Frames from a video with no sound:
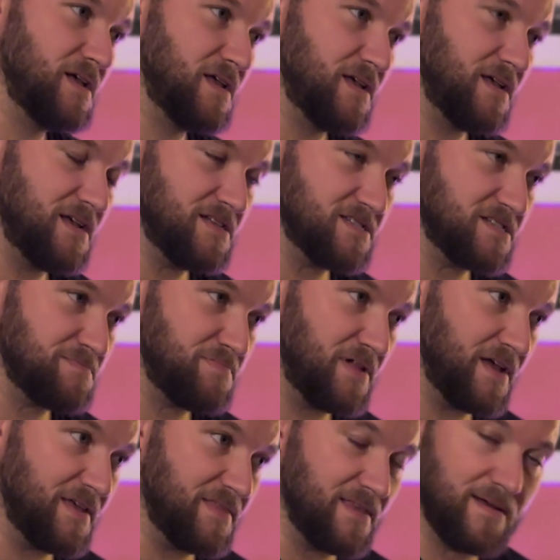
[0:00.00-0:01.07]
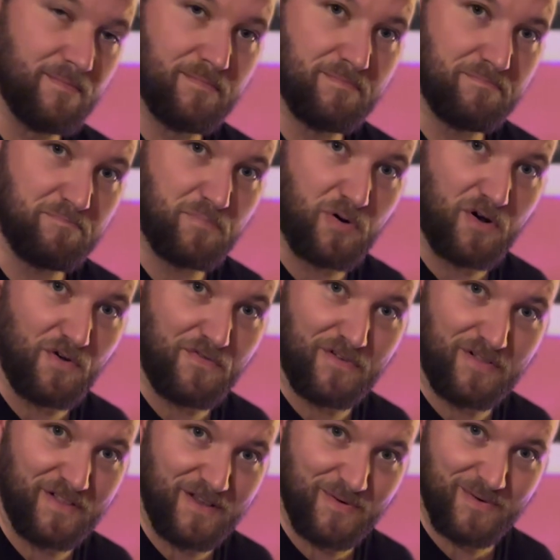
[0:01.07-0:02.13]
He's just playing them
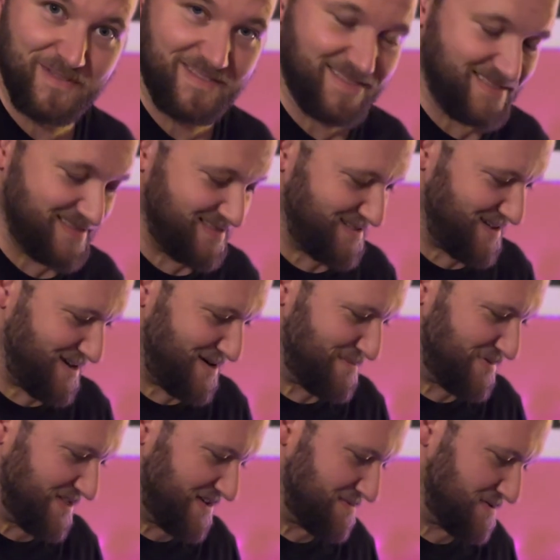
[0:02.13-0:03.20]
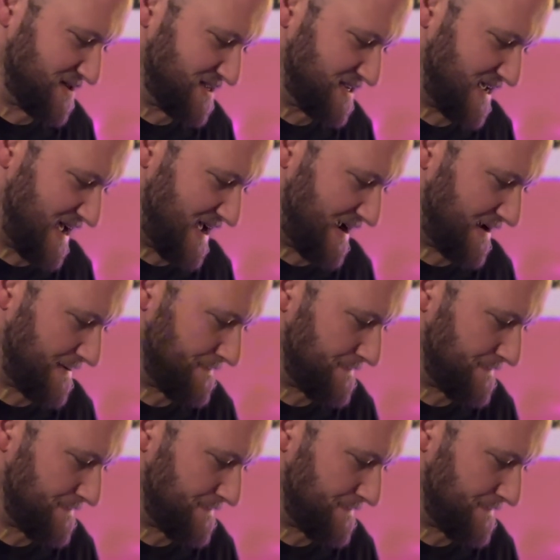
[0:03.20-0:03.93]
perfectly with unbelievable attack.